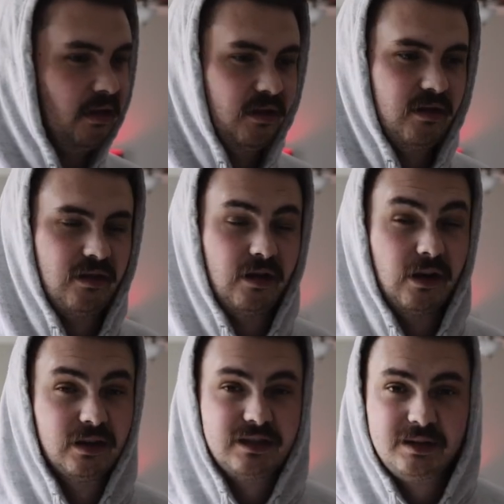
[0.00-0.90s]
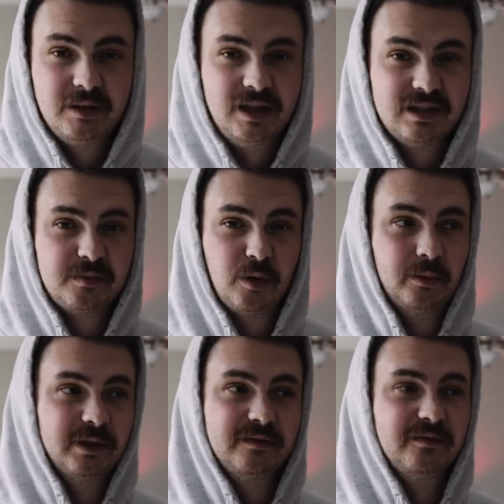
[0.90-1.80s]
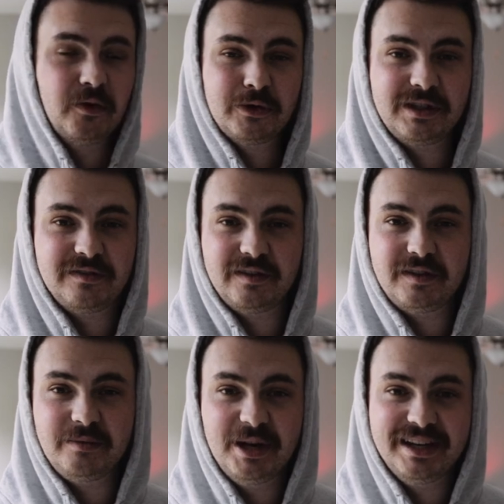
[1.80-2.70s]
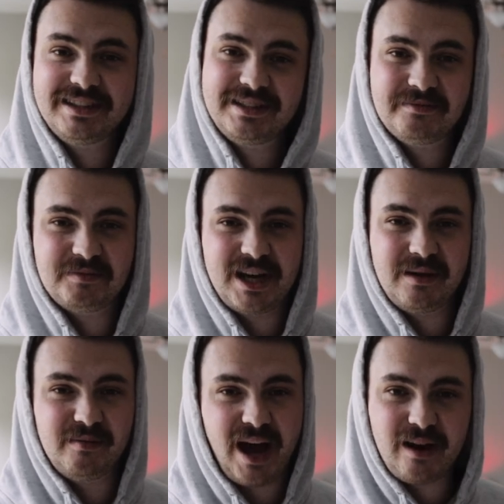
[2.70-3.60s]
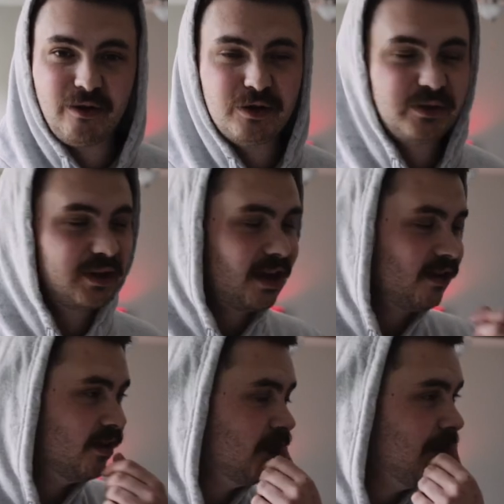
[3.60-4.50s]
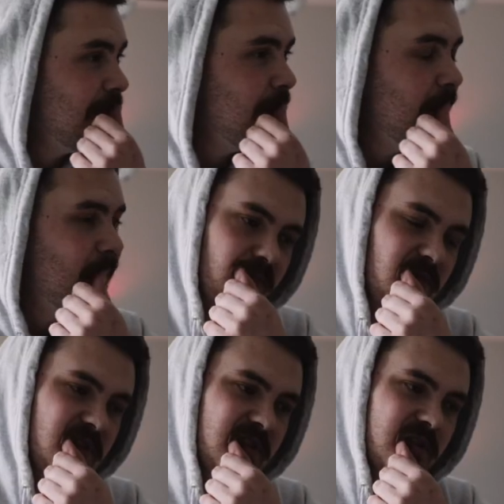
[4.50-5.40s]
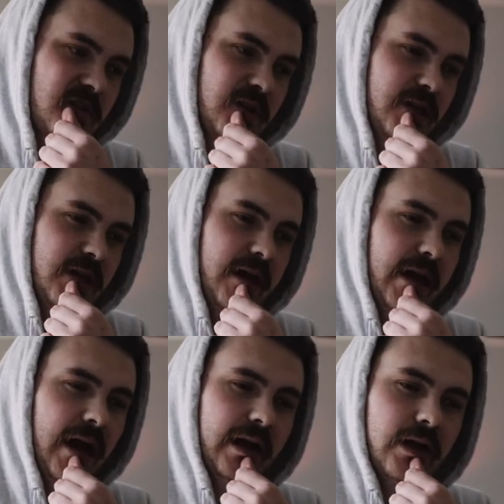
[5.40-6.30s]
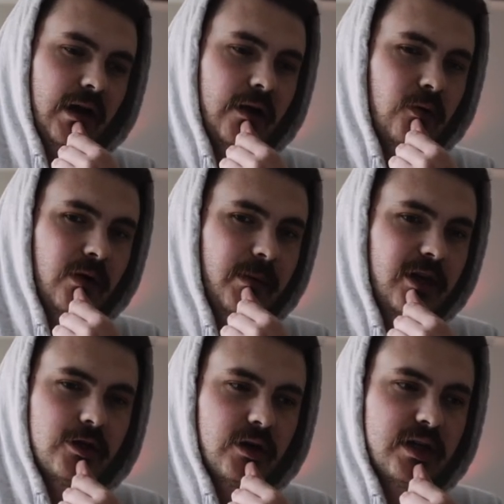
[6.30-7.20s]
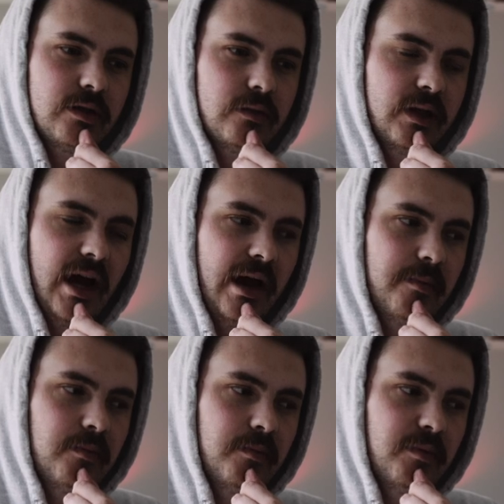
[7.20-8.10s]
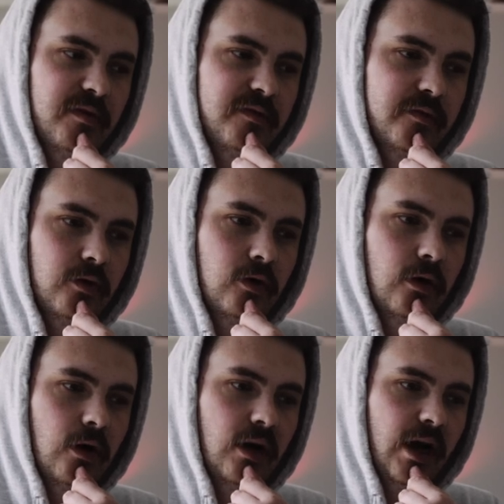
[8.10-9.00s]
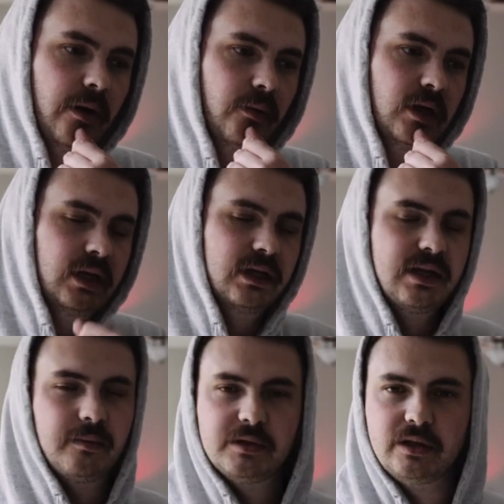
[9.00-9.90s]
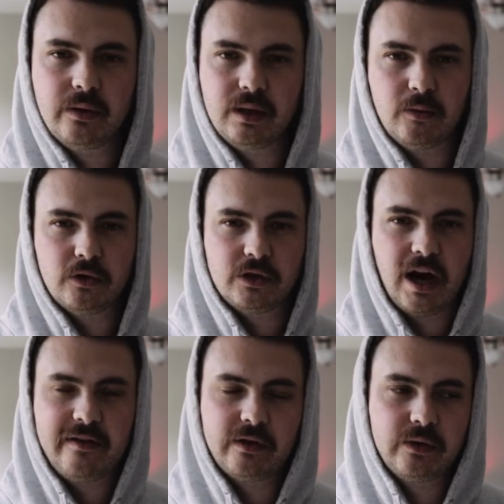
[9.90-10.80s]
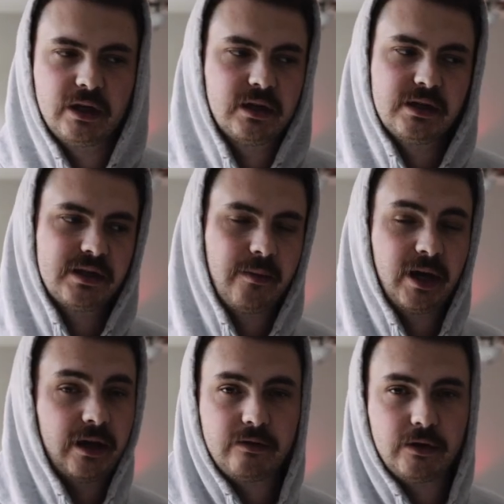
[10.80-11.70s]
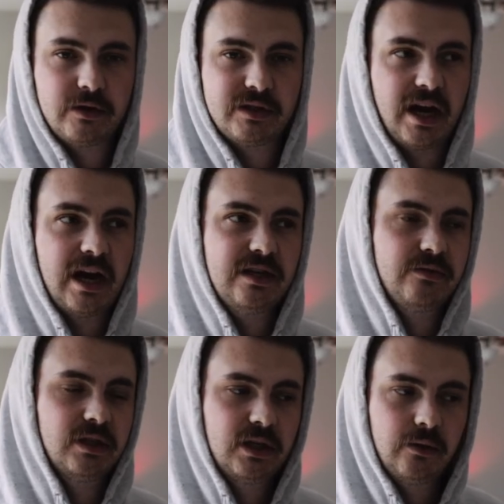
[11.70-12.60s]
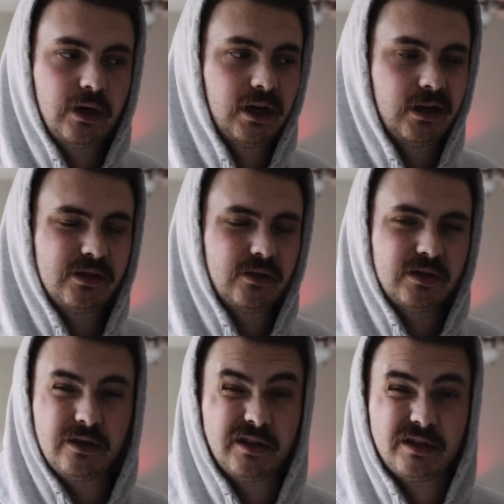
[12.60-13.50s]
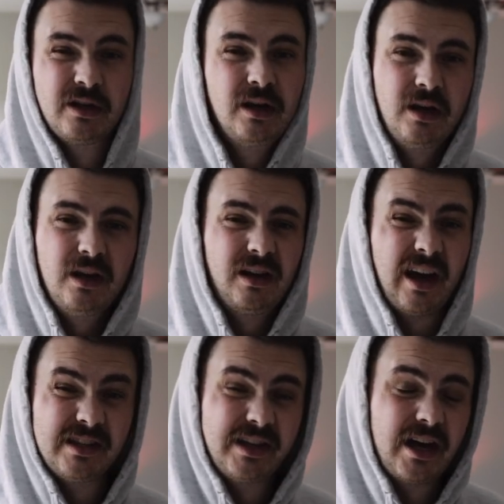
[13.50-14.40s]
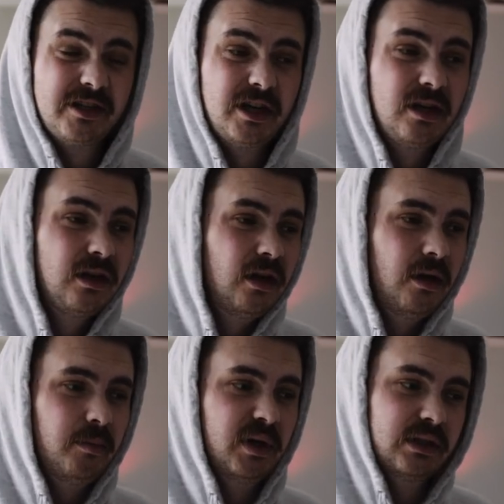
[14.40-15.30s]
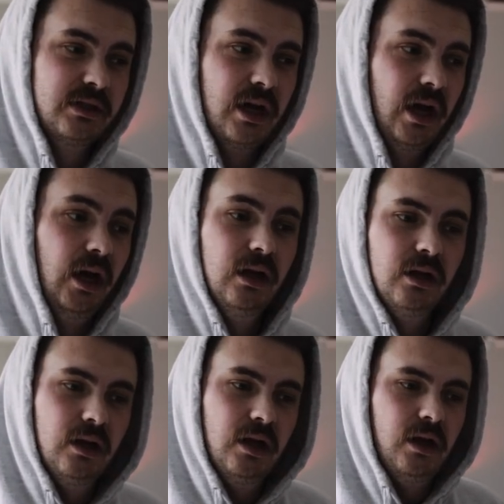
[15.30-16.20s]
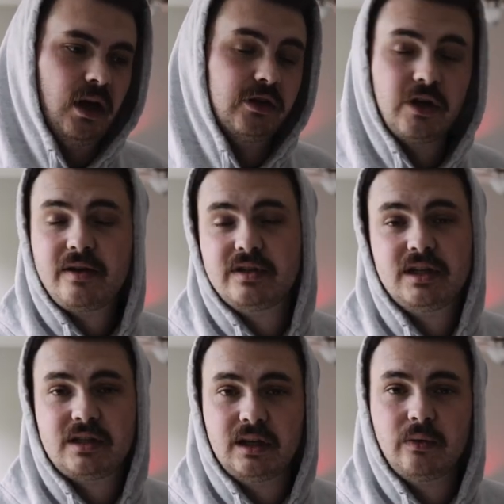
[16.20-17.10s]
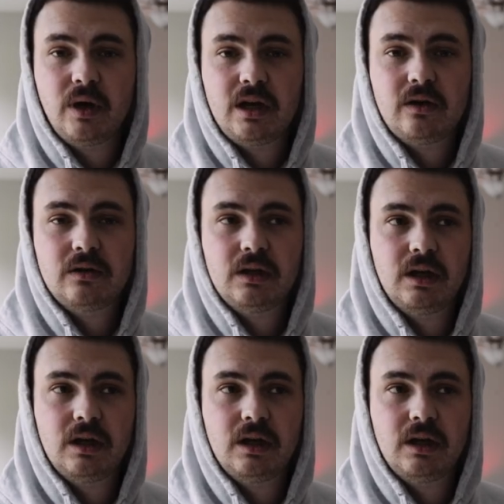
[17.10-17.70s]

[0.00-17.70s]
30 minutes, probably 40, 50 minutes, taking back roads with that thing. So yeah, I kind of want to make sure I do that before I really attempt to do any more driving with it, because I'm going to get through those tires really quick, and it's also just kind of sketchy. But it drives decently well,